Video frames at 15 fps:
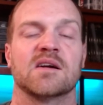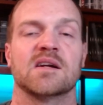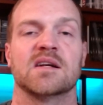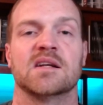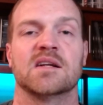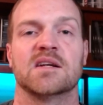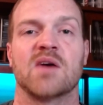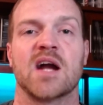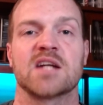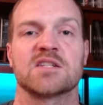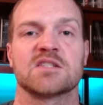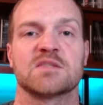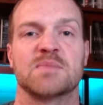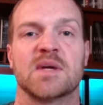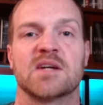
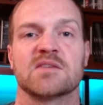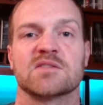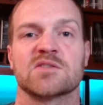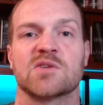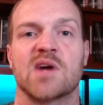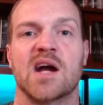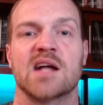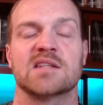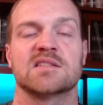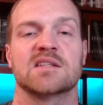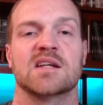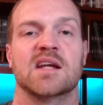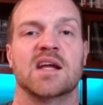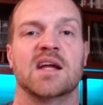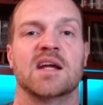interactions better in Scratch.
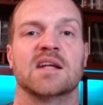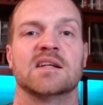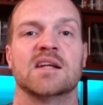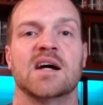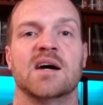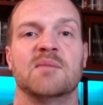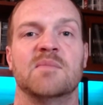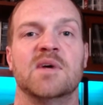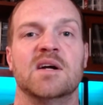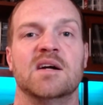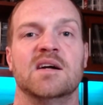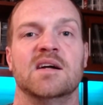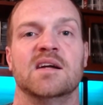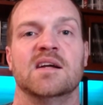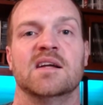And
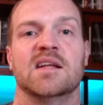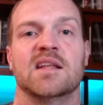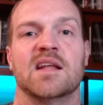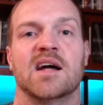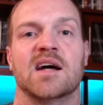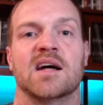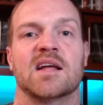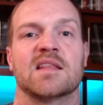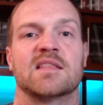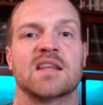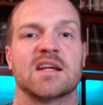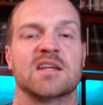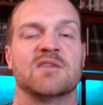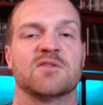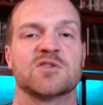
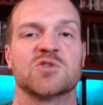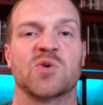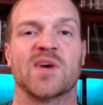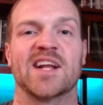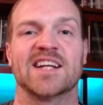thank you for joining.